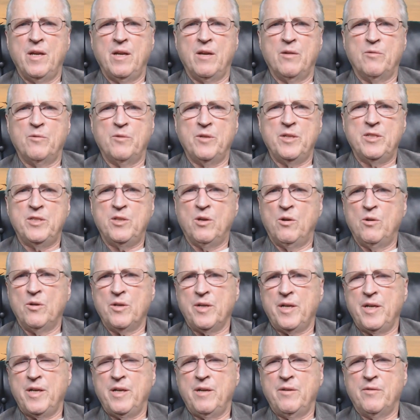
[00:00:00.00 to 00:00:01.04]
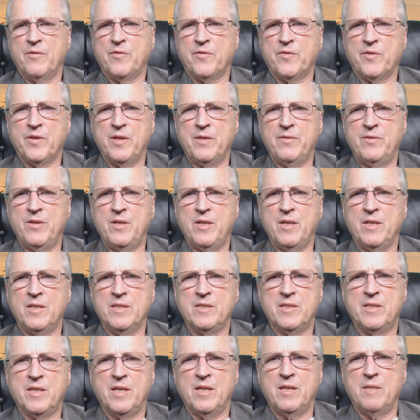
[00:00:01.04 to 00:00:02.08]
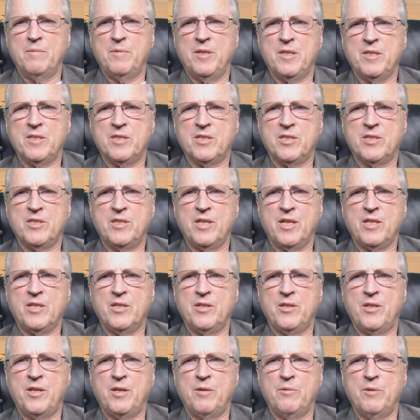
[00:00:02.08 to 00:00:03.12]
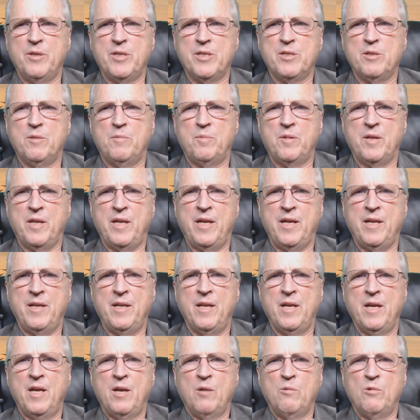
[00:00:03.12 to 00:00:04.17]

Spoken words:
if we don't get in front of it and tell them to stick to the original plan,